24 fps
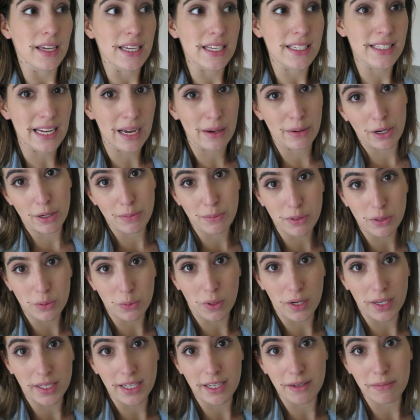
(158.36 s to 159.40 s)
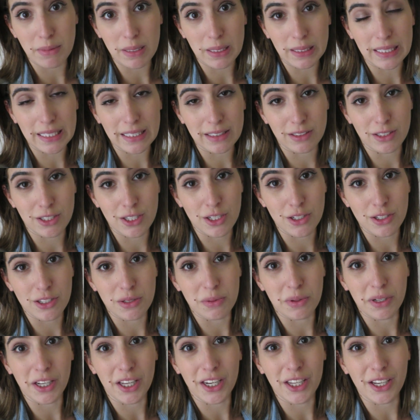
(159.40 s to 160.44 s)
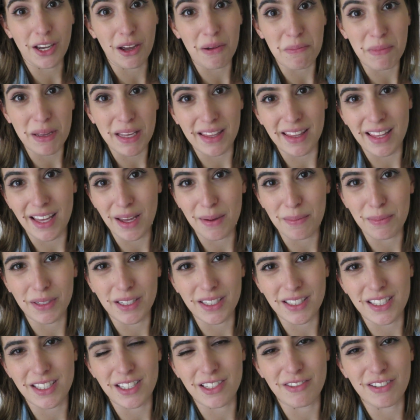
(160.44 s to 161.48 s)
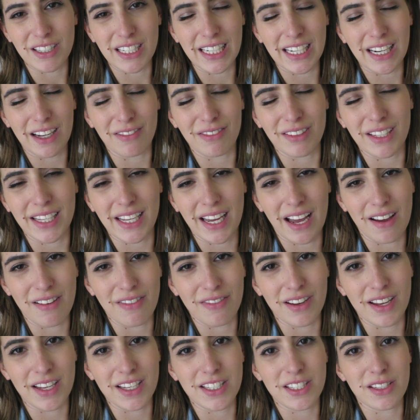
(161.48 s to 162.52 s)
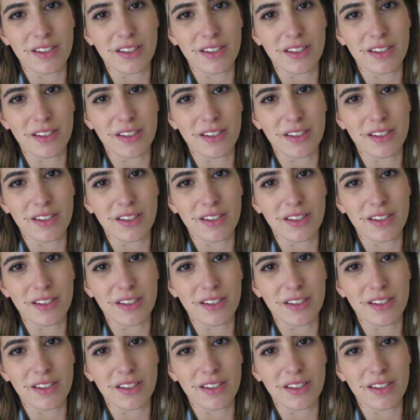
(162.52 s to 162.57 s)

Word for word: He's now opened one in Mill Hill too, so we're gonna go meet there because it's a really lovely cafe.